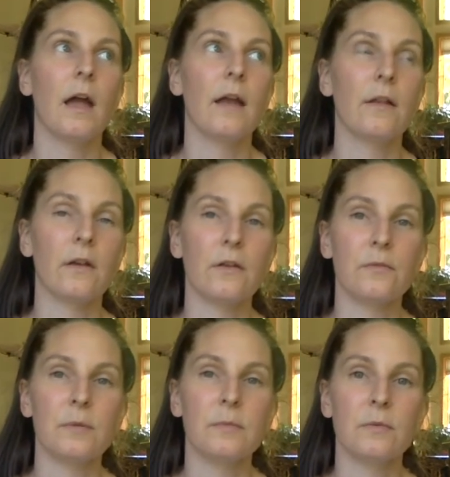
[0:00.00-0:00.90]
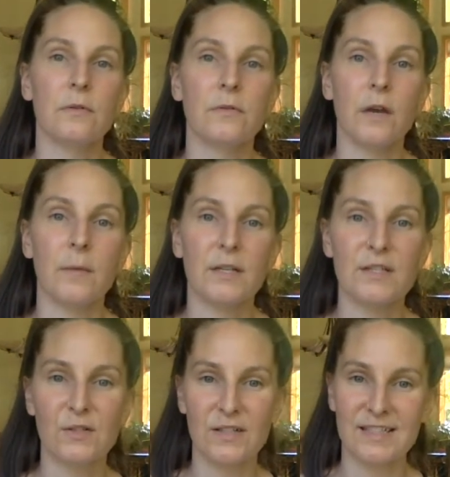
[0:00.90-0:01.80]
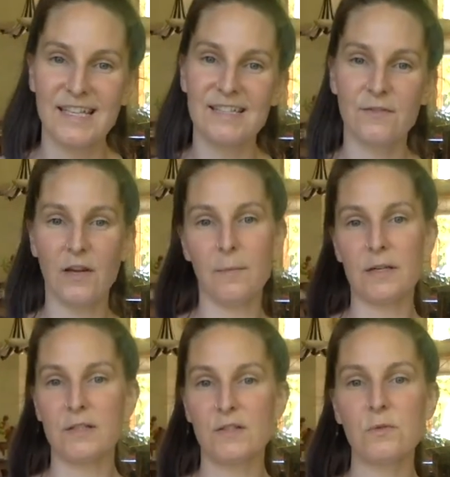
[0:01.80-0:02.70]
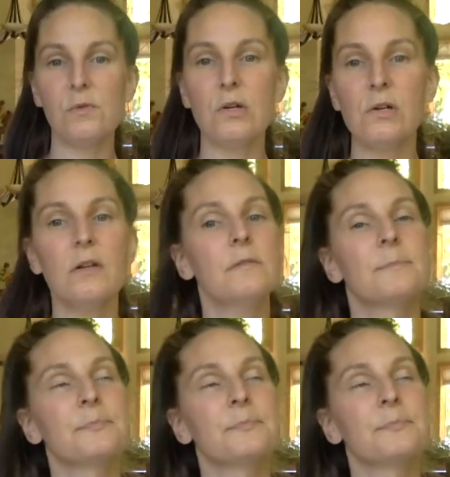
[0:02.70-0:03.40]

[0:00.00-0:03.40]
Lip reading: And a lot of people have gone back to kids have gone back to school